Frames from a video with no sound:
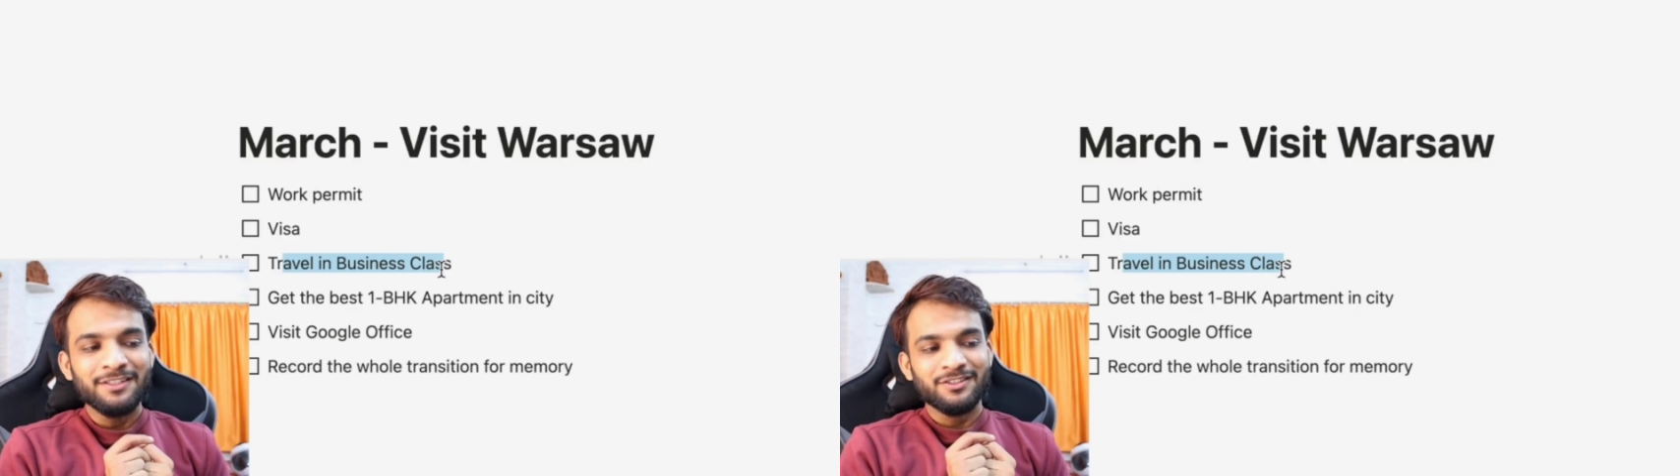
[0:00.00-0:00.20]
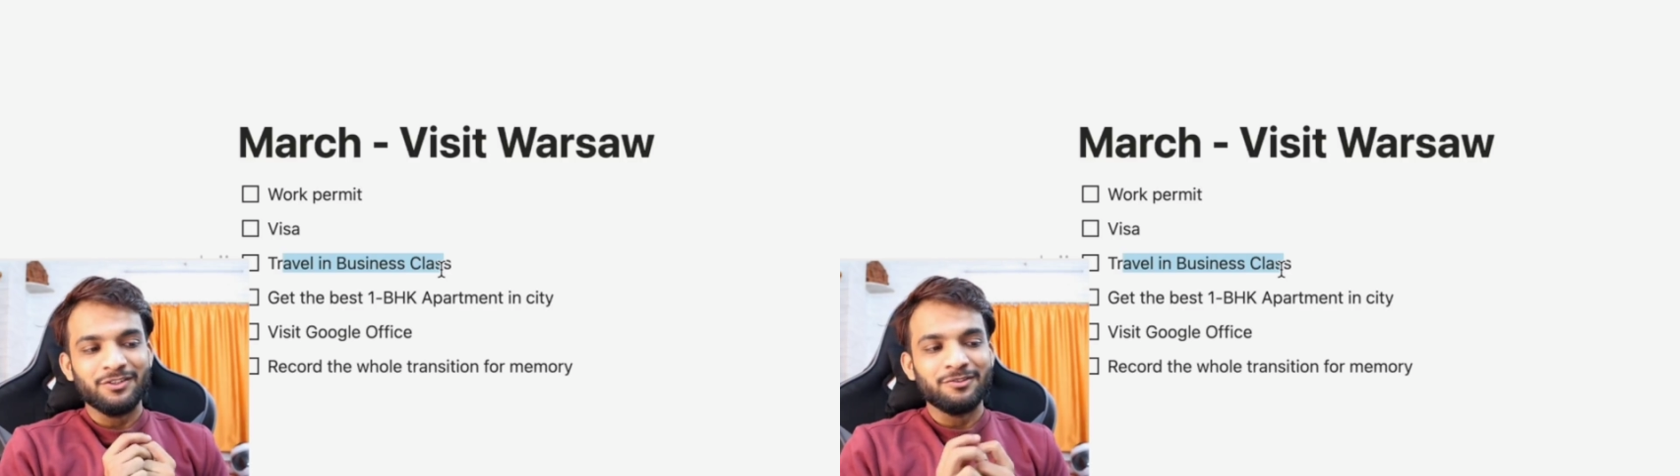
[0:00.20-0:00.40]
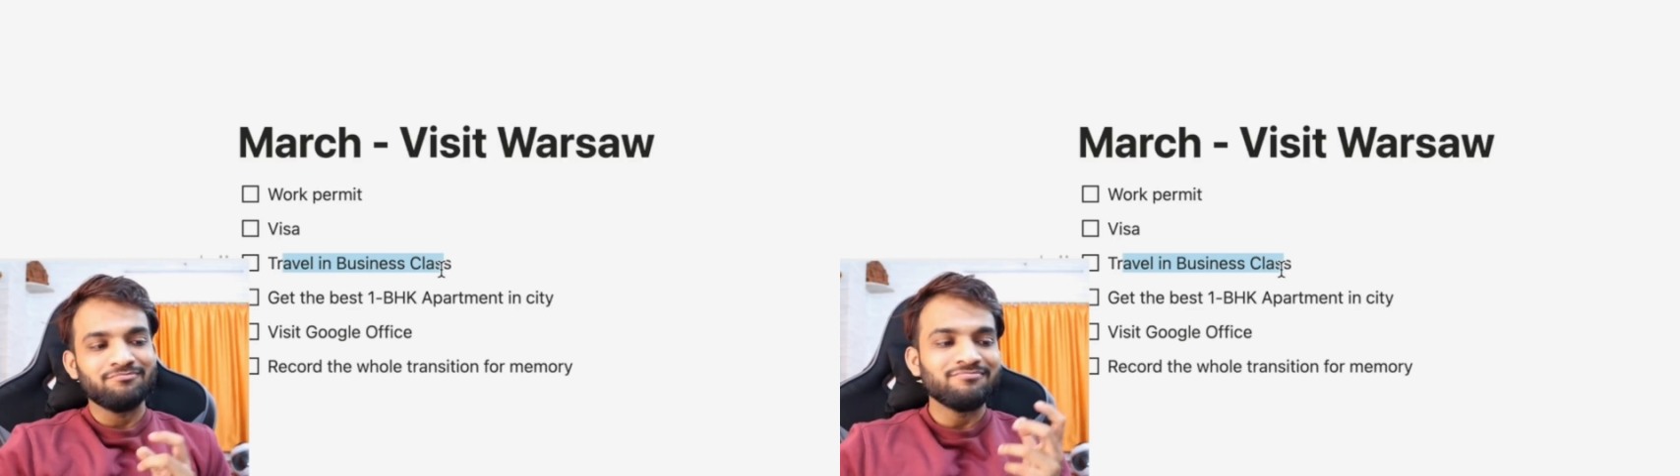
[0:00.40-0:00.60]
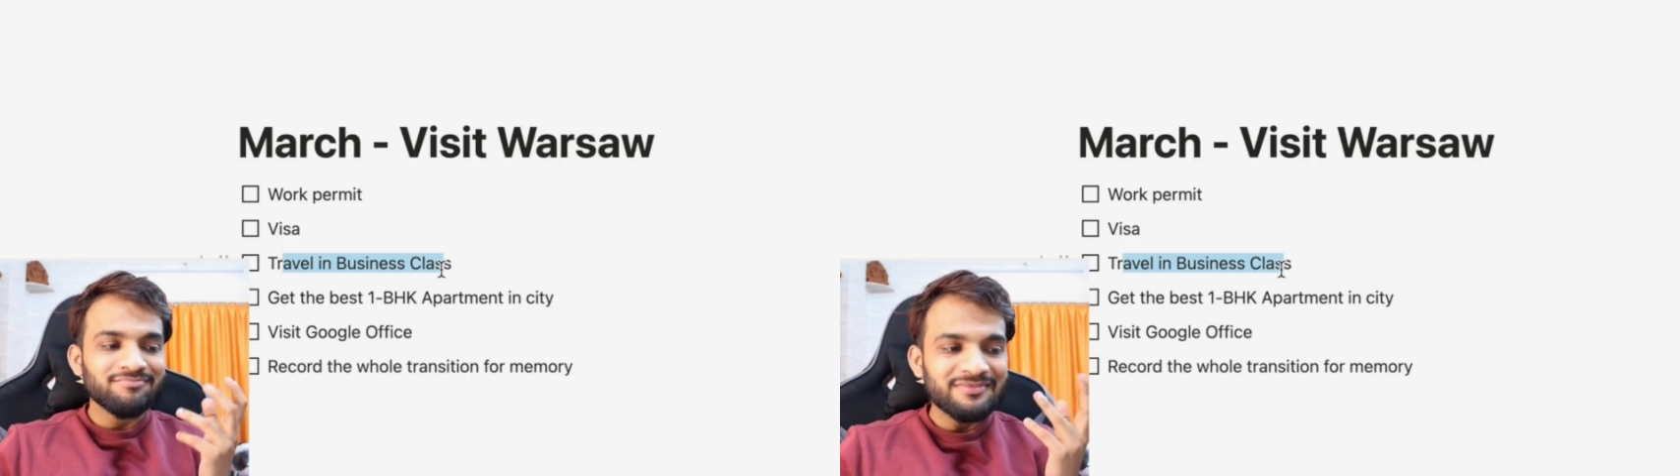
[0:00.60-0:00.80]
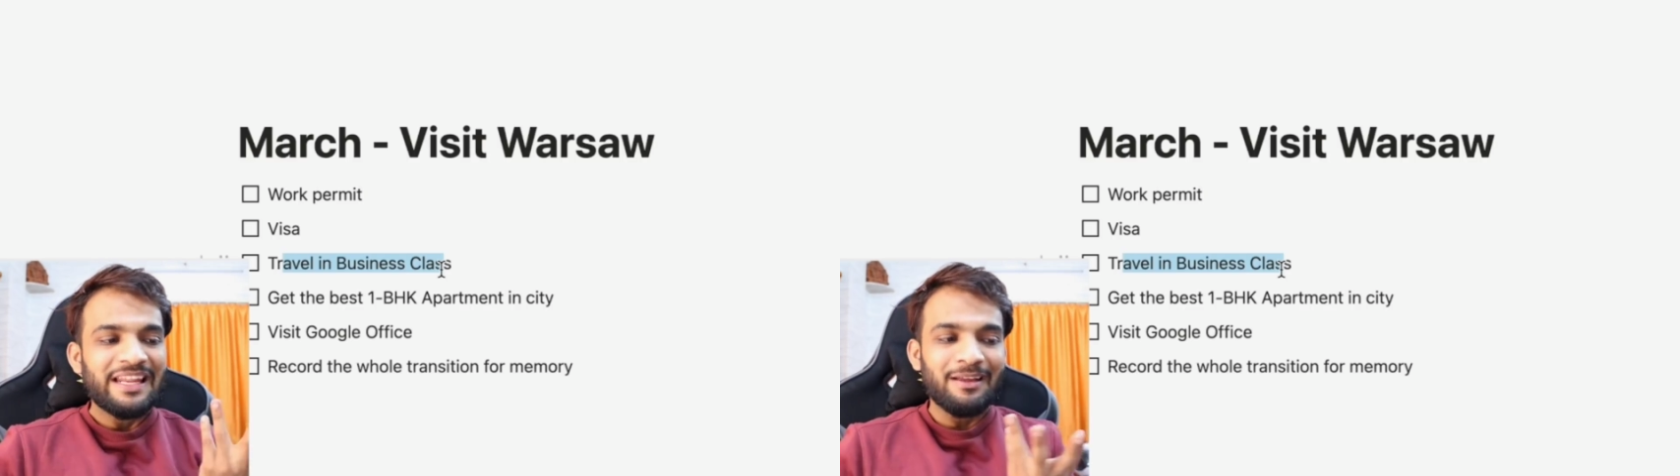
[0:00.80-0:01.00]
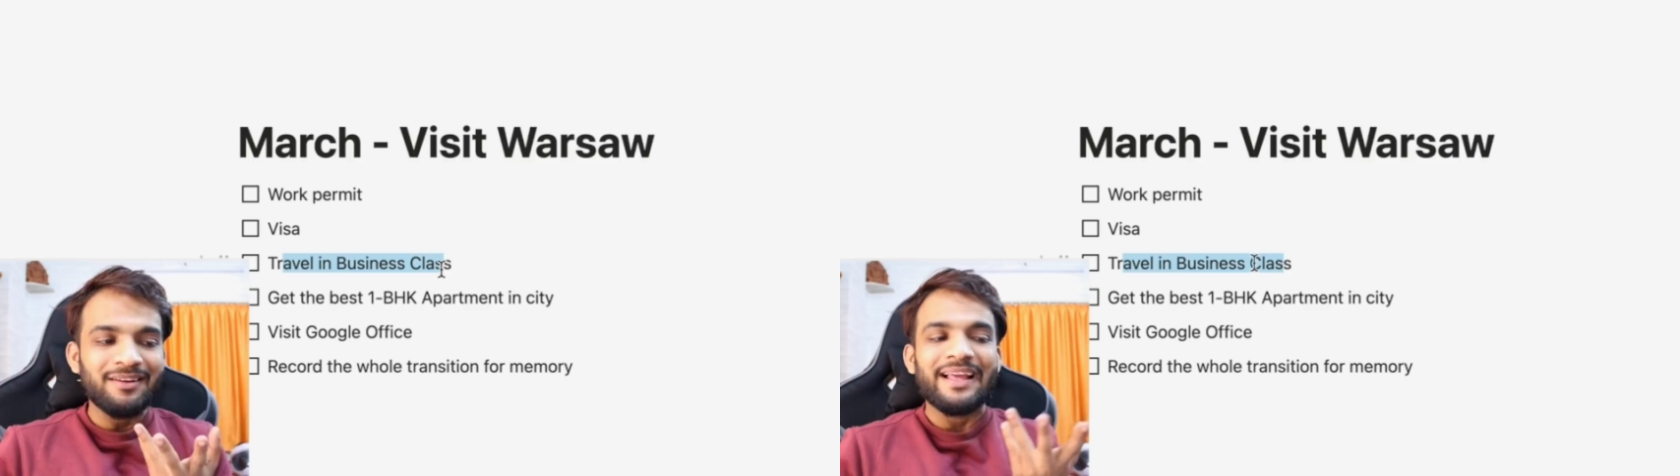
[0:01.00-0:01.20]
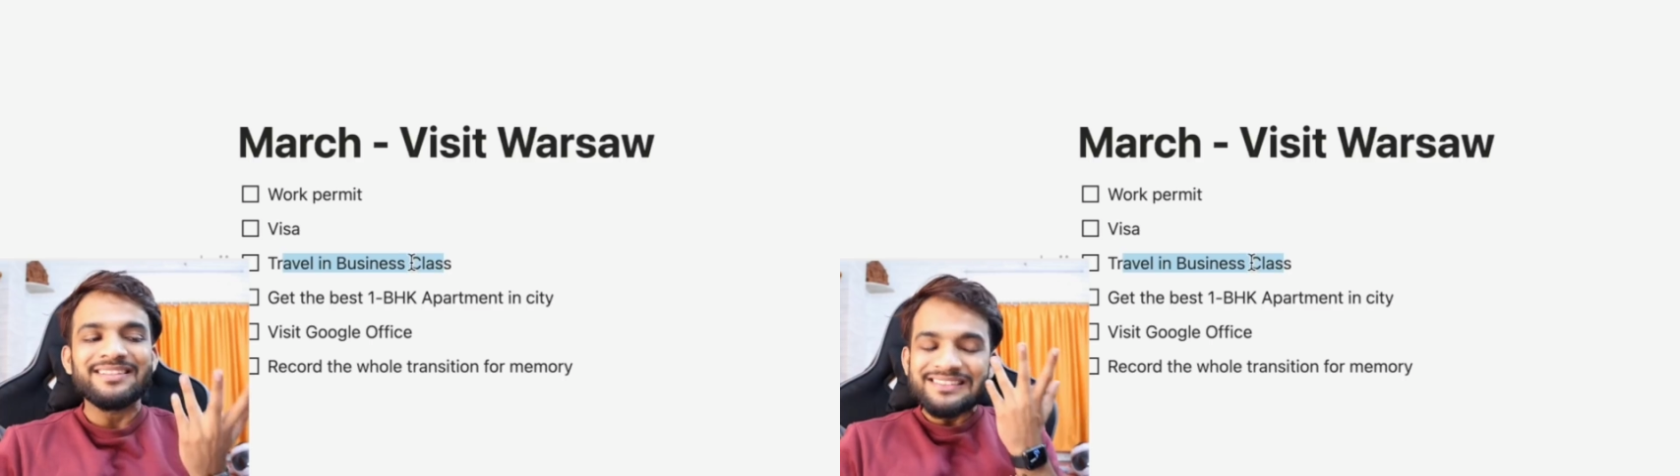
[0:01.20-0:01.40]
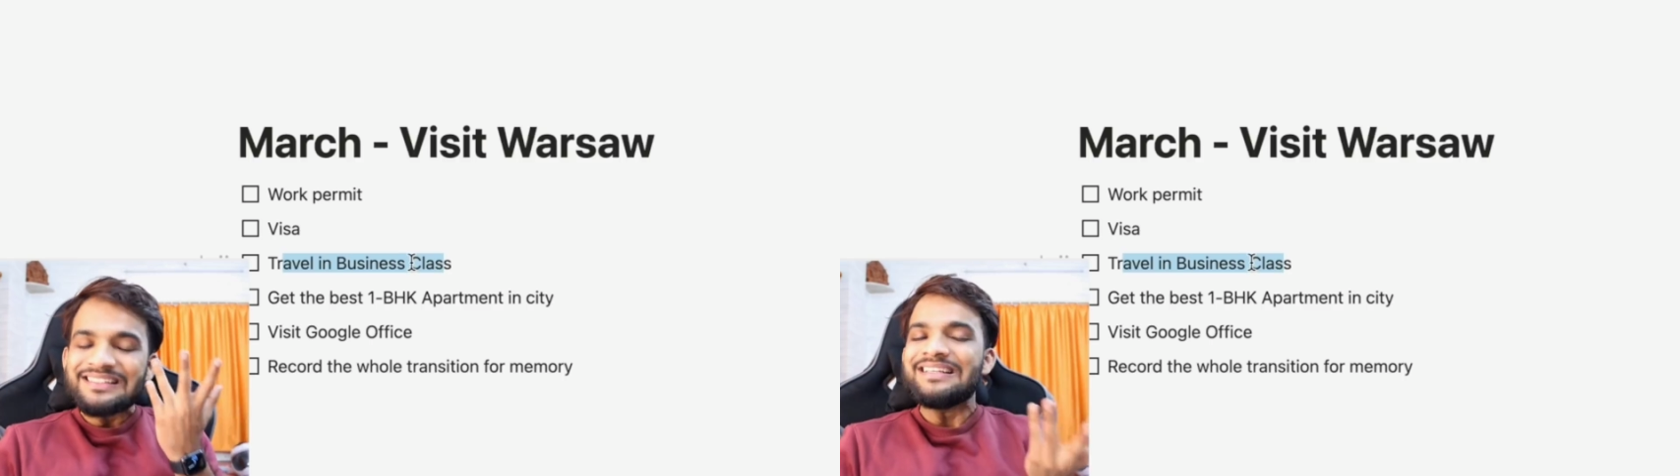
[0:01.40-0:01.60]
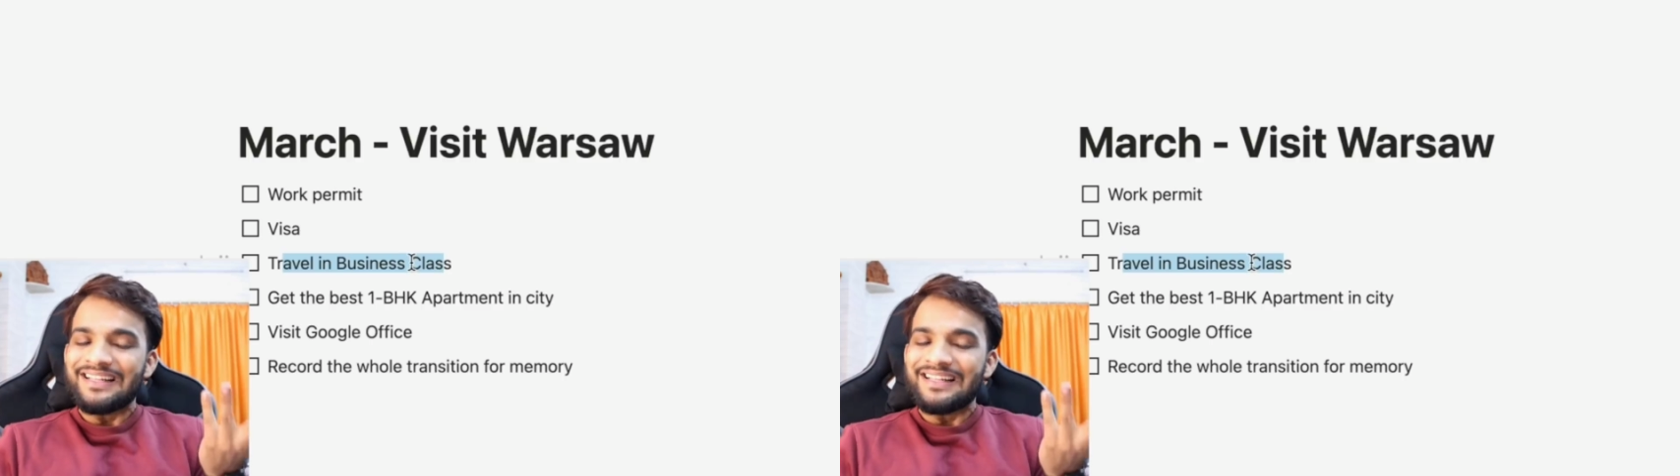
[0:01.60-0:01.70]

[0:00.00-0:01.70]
So tick, let's see.